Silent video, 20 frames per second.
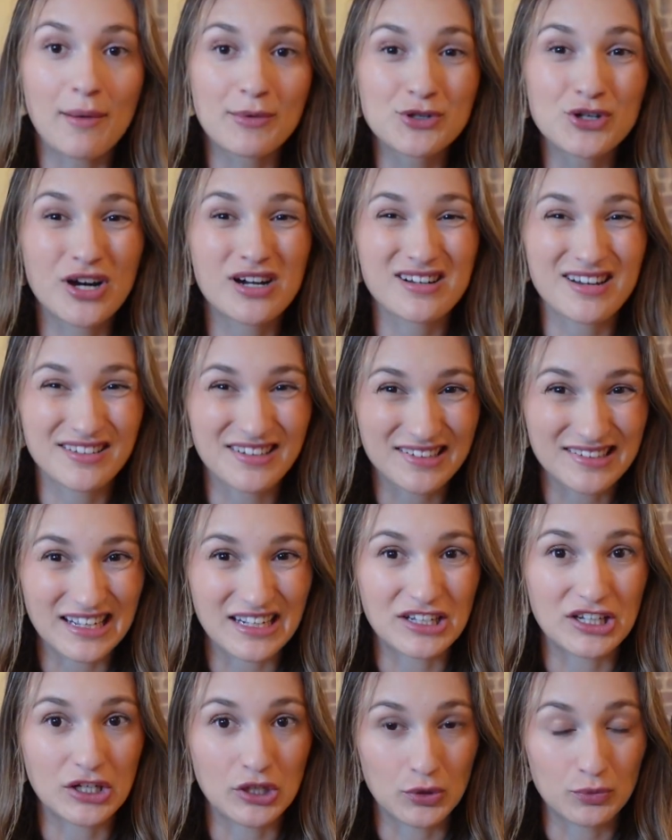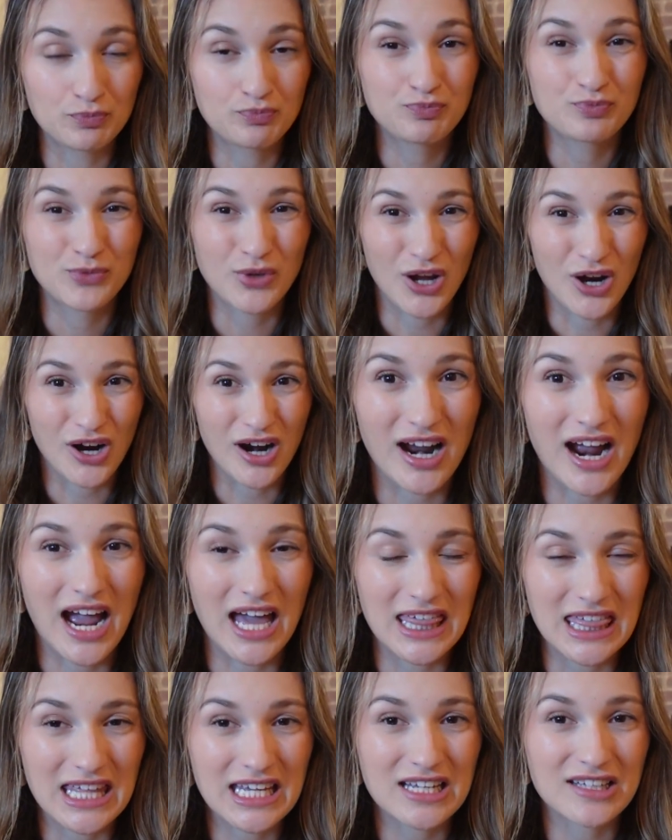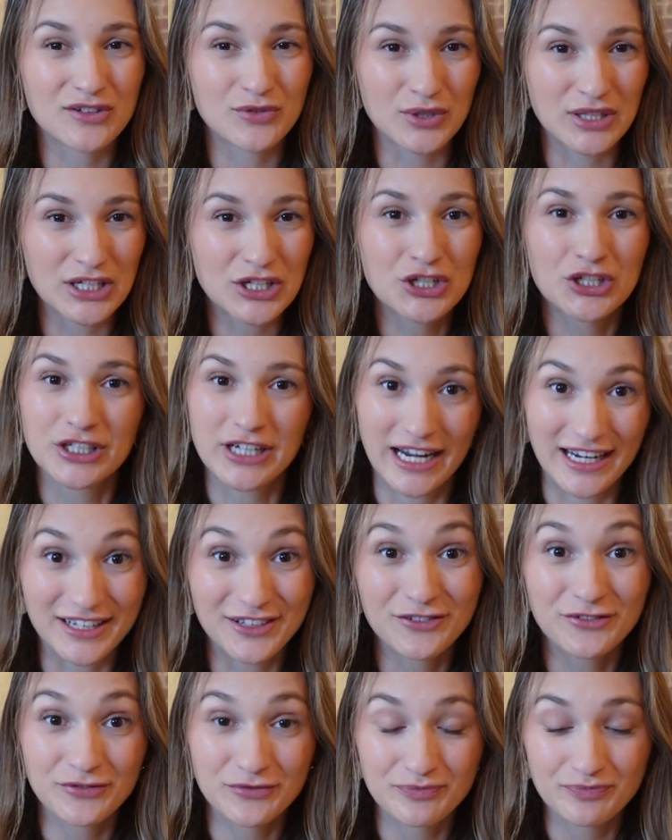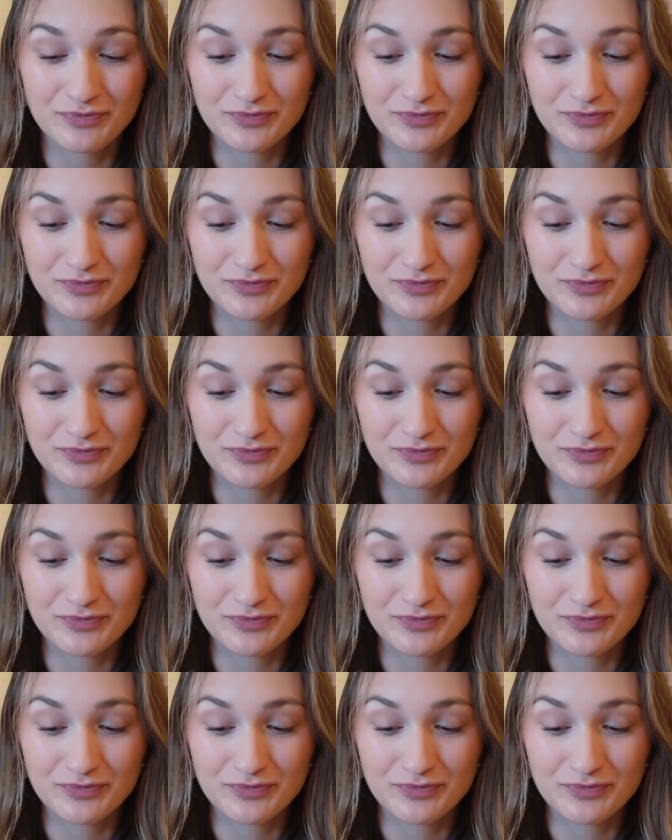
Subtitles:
gonna try not to say cute. All right, I think it's really creative.